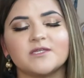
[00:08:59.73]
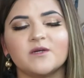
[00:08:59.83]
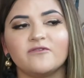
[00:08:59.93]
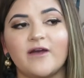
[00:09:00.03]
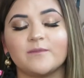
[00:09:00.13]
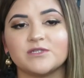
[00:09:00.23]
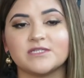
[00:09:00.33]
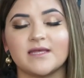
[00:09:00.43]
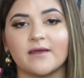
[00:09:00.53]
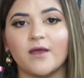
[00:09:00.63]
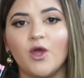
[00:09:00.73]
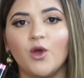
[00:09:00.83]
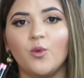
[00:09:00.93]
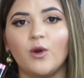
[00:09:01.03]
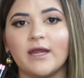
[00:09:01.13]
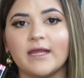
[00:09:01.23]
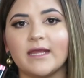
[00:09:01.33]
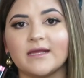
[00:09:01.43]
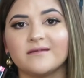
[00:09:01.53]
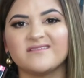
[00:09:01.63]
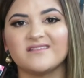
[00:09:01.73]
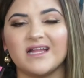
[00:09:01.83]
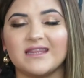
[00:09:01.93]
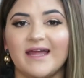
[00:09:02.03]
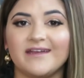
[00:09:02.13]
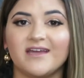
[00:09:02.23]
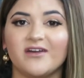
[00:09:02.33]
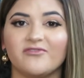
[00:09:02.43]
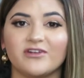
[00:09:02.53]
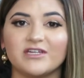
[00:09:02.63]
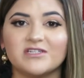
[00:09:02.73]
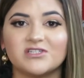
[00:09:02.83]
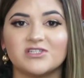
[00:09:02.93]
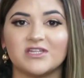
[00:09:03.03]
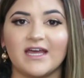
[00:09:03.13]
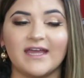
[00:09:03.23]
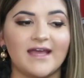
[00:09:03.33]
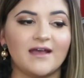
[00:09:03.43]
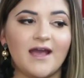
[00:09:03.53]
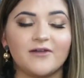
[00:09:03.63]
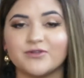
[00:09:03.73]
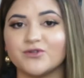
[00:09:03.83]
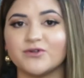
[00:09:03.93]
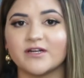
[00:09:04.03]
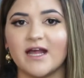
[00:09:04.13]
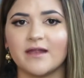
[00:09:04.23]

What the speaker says: So if I'm just like wanting a light coverage, like out the door